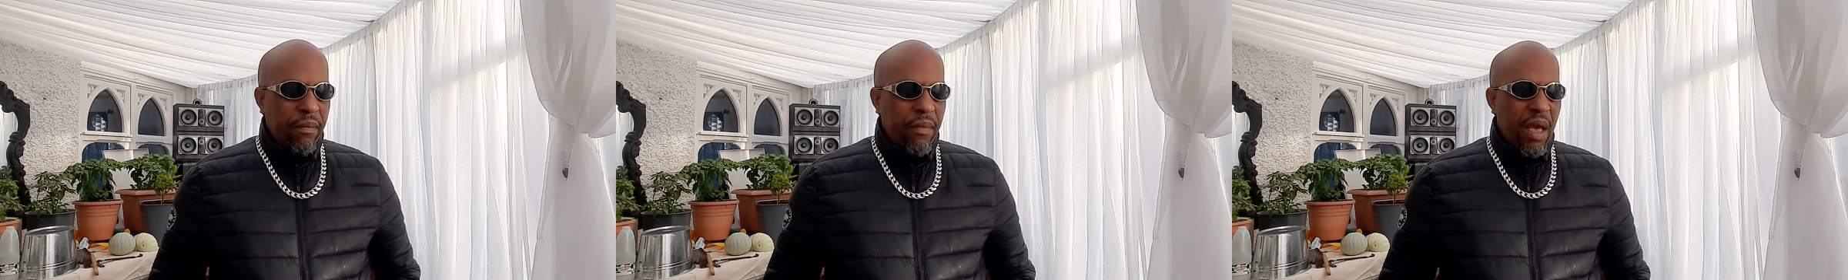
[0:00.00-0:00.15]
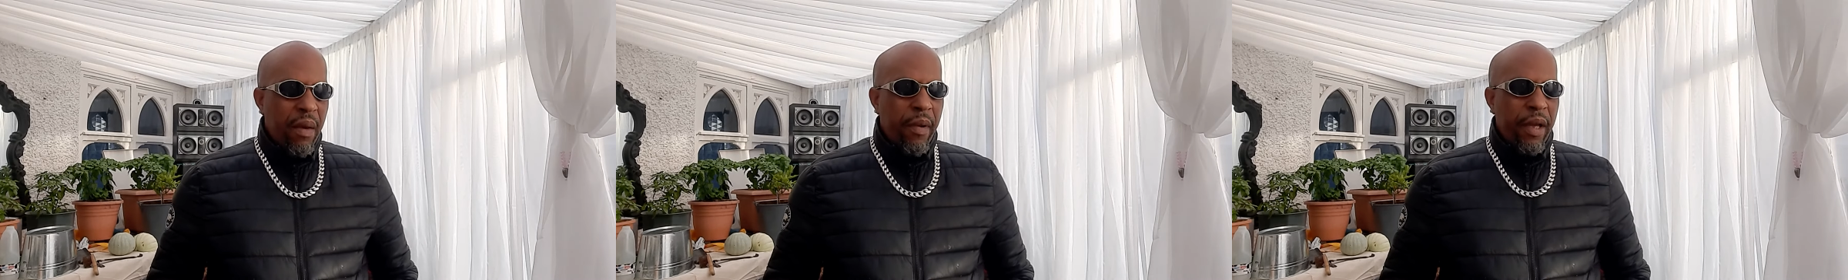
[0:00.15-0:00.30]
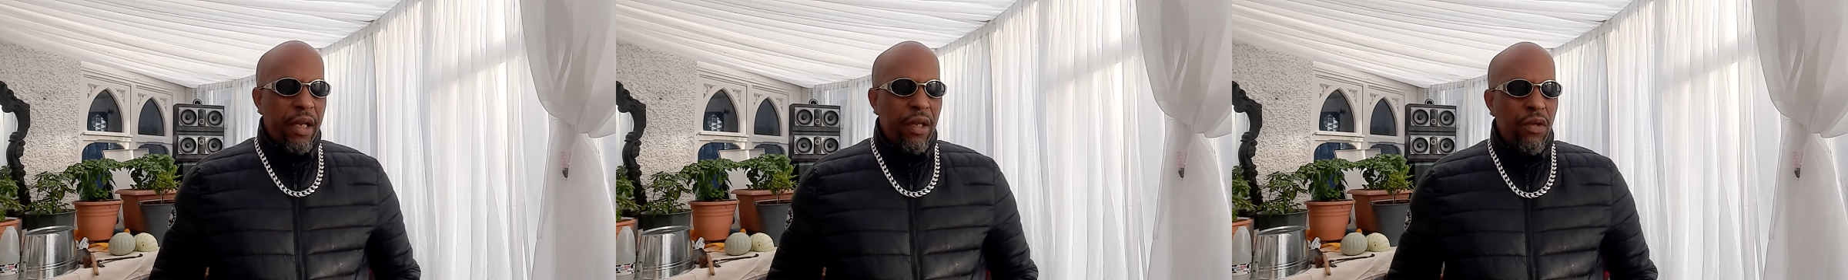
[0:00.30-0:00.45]

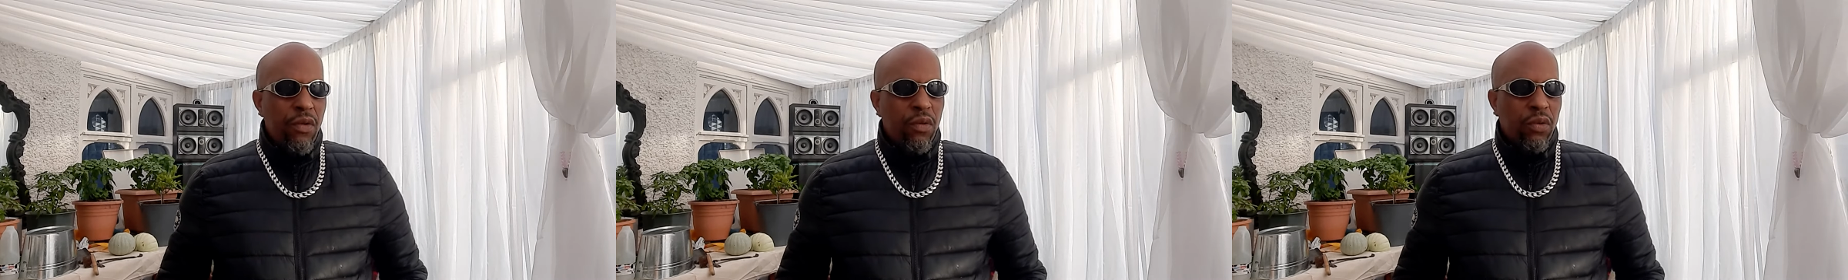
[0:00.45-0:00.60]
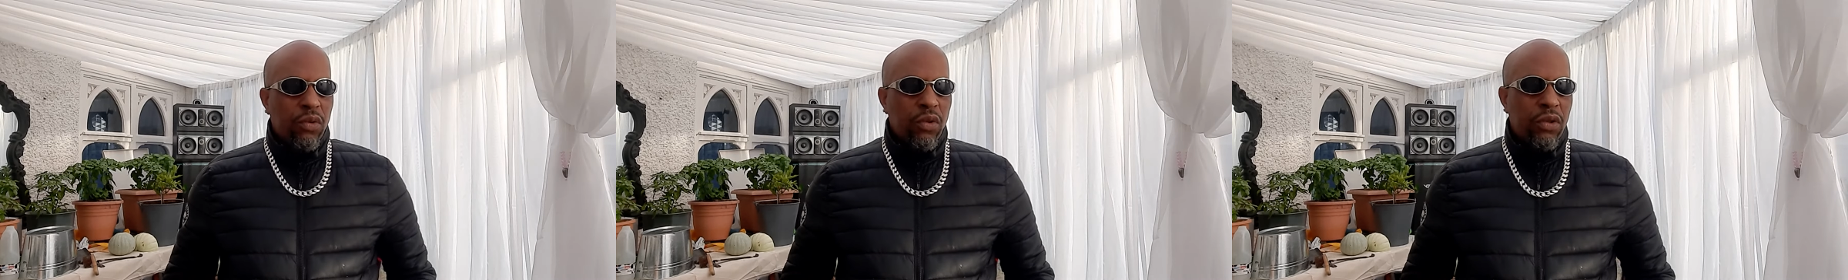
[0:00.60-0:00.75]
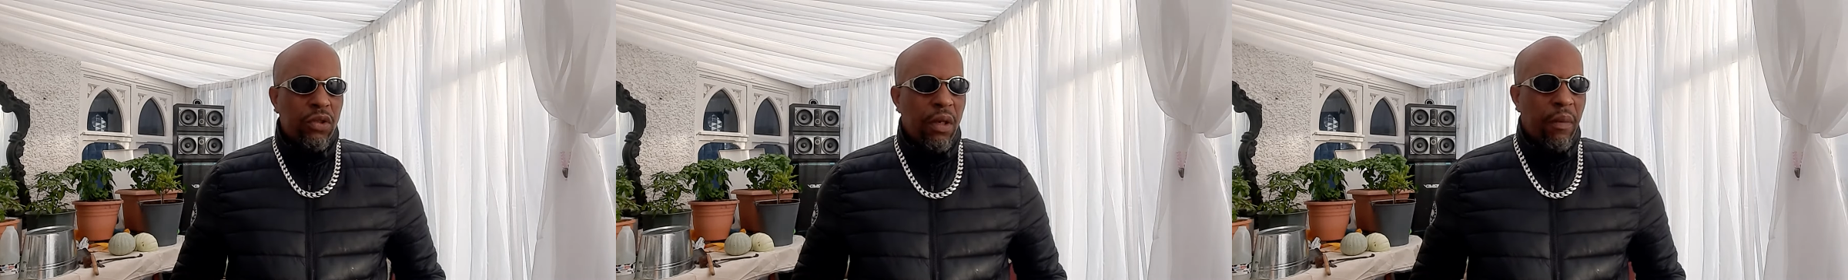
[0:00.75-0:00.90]
Maybe
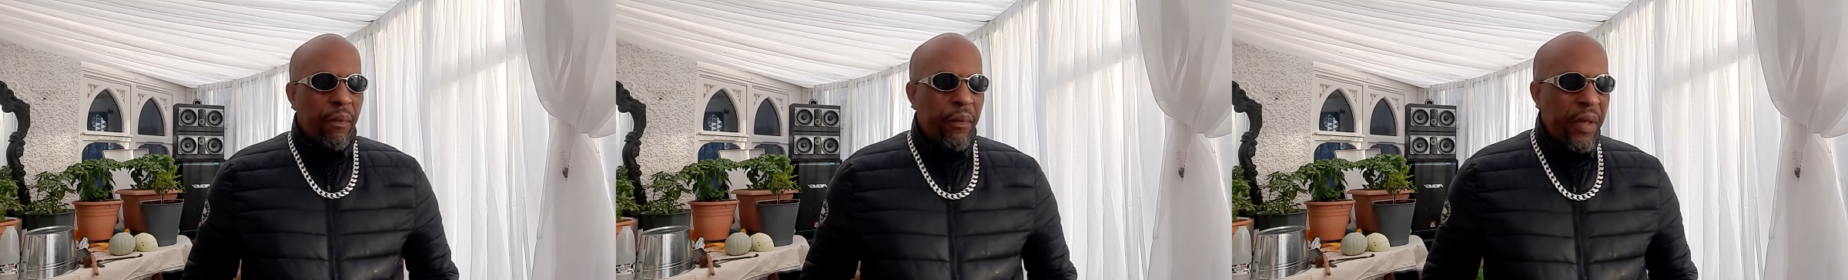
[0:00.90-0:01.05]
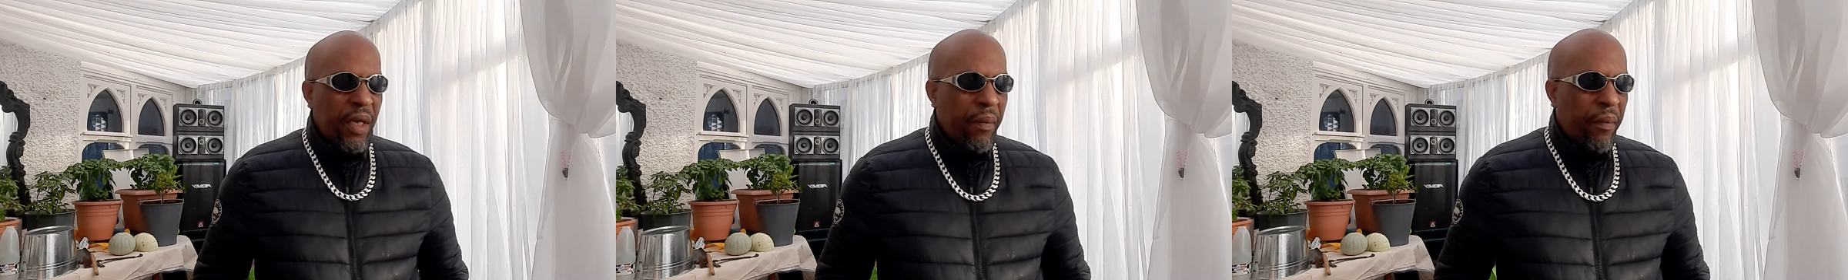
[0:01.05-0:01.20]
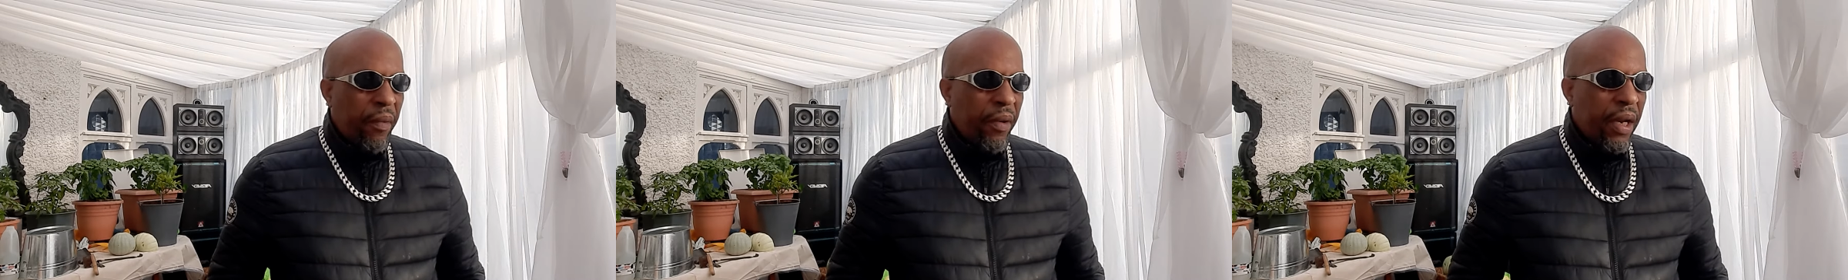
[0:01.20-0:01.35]
new to some
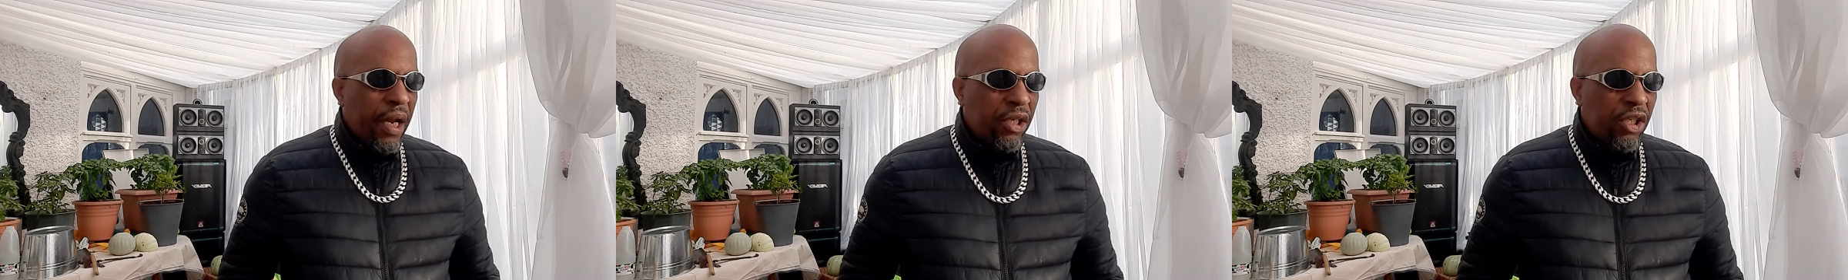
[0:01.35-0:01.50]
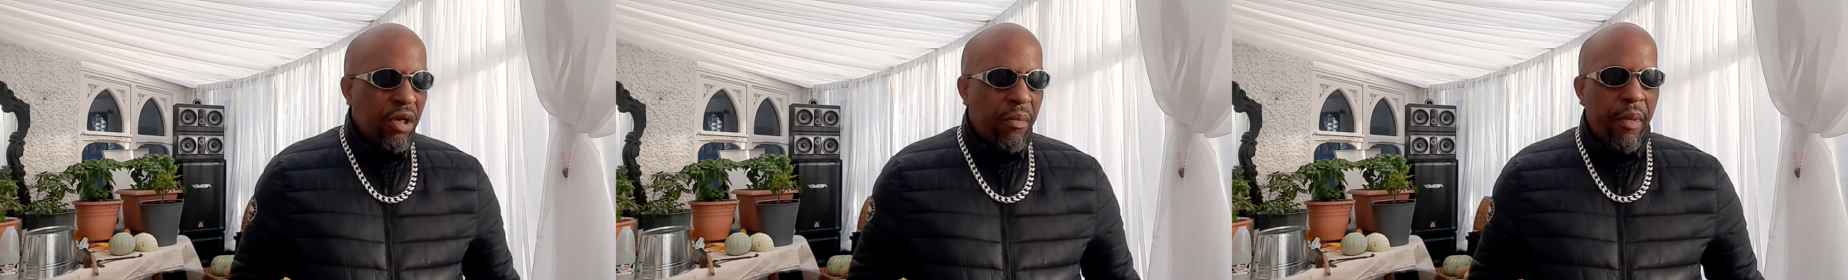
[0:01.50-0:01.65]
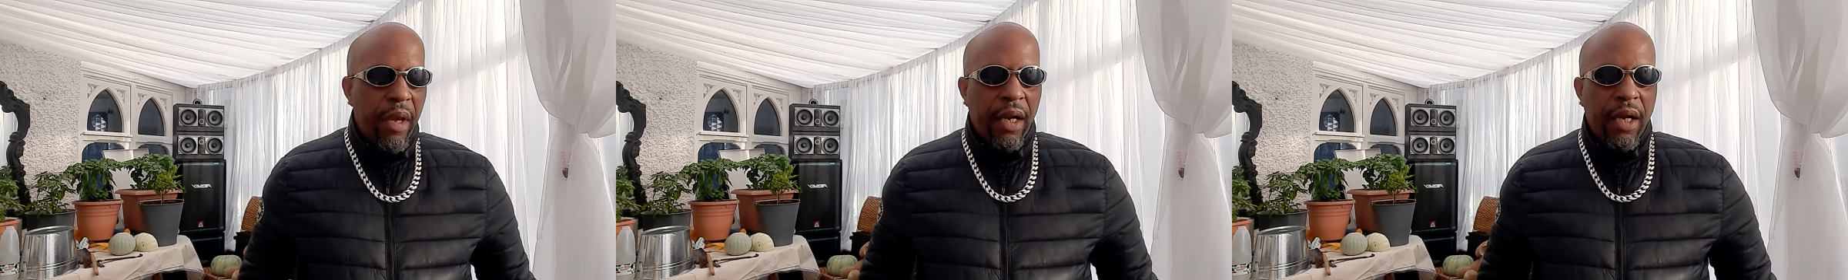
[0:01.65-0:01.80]
people in
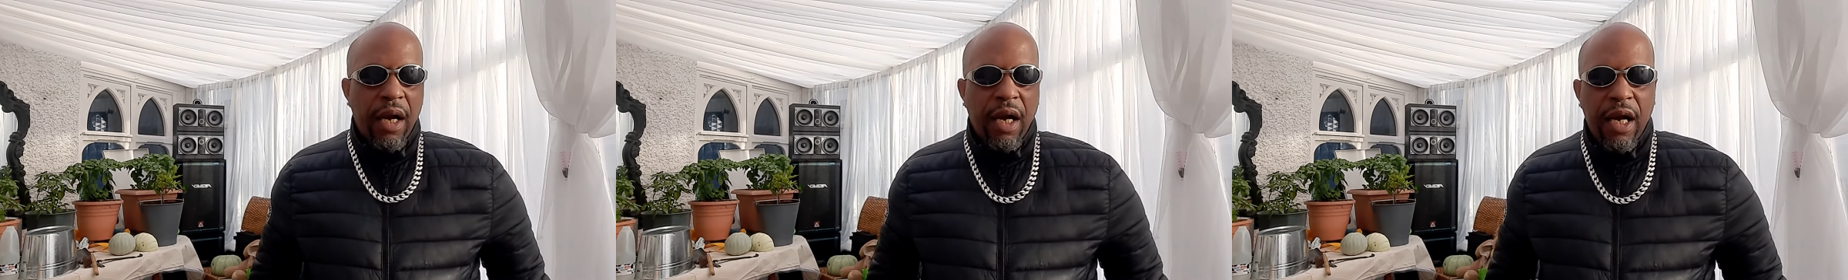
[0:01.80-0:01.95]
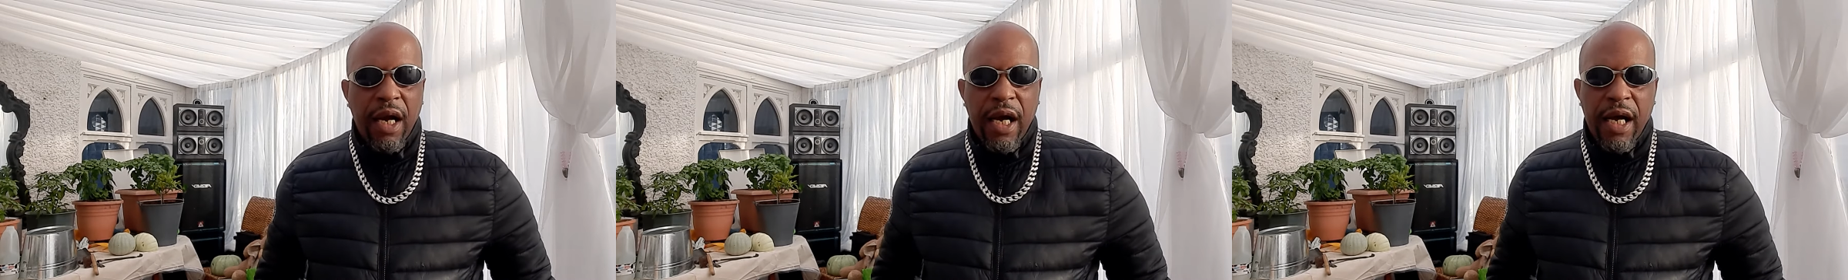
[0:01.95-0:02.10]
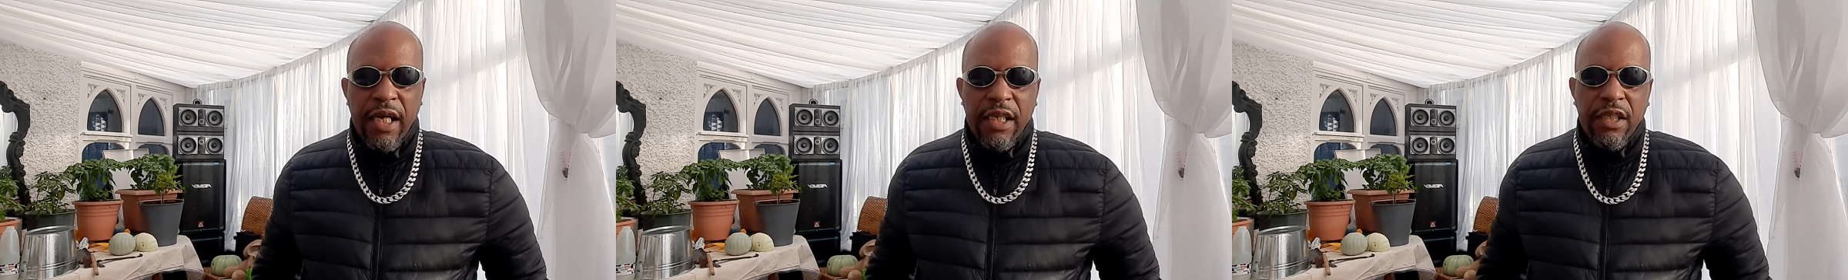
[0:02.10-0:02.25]
Jamaica,
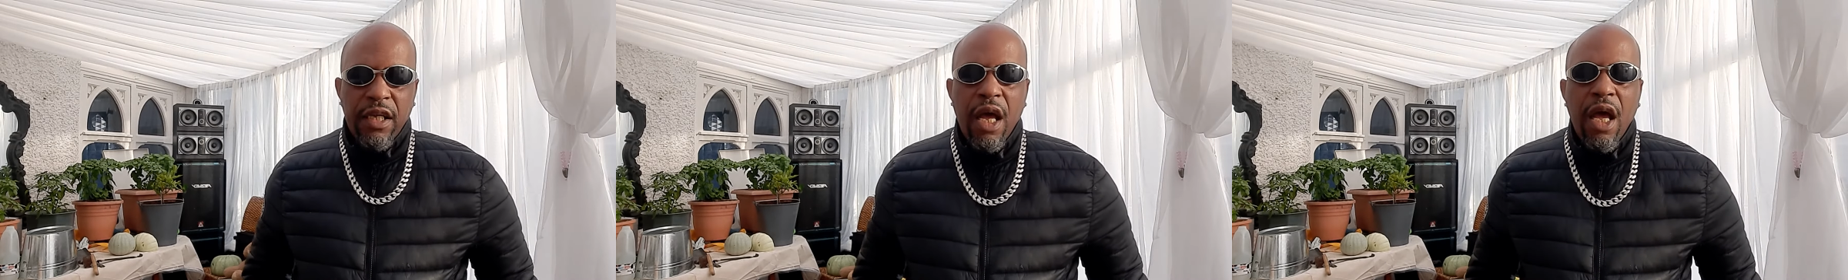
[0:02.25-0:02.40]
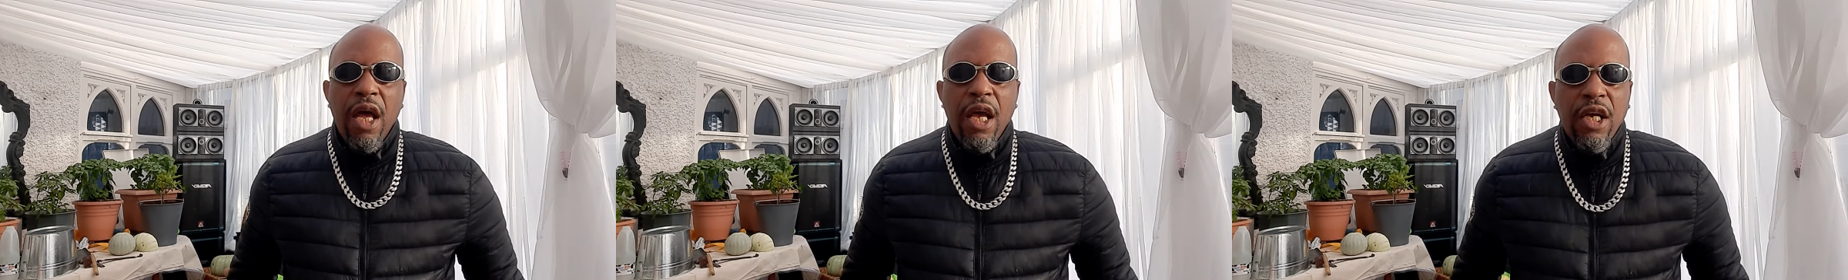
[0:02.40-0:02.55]
because